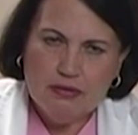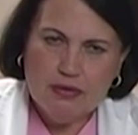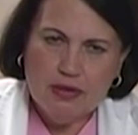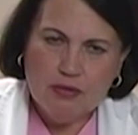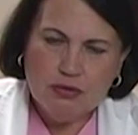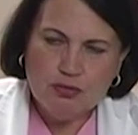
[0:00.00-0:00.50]

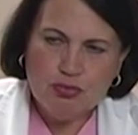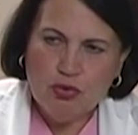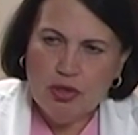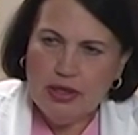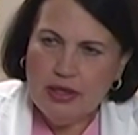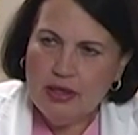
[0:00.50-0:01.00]
that was
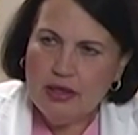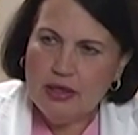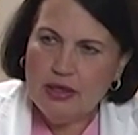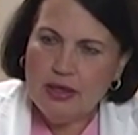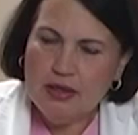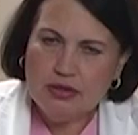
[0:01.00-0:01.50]
brought he
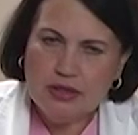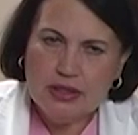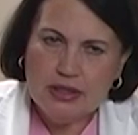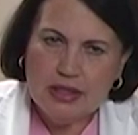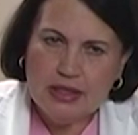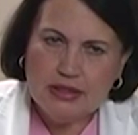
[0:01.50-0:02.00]
here to the
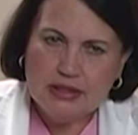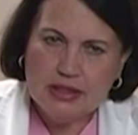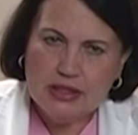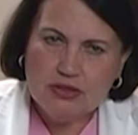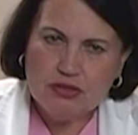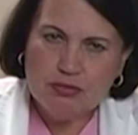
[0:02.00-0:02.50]
United
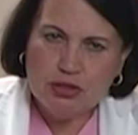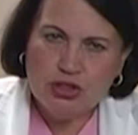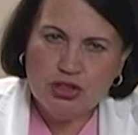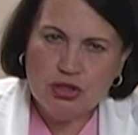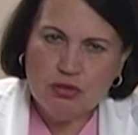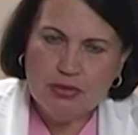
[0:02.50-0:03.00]
States from a
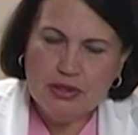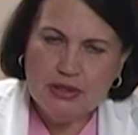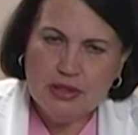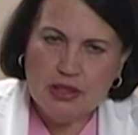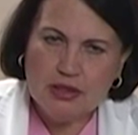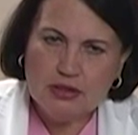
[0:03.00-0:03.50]
German
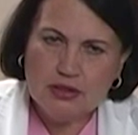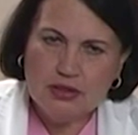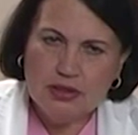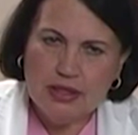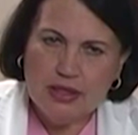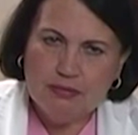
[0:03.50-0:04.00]
doctor
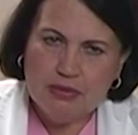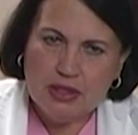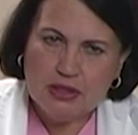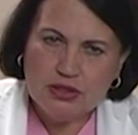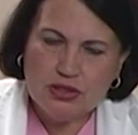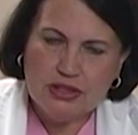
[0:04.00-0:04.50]
named
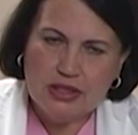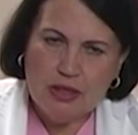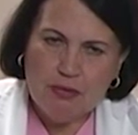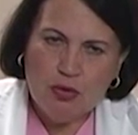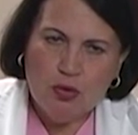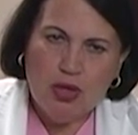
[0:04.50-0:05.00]
Doctor
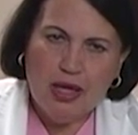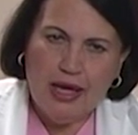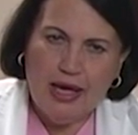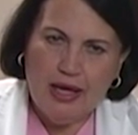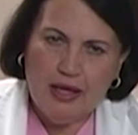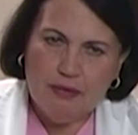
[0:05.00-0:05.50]
Samuel
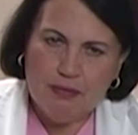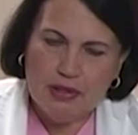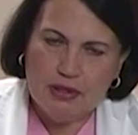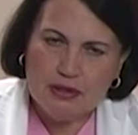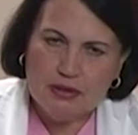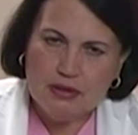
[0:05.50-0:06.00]
Hahnemann.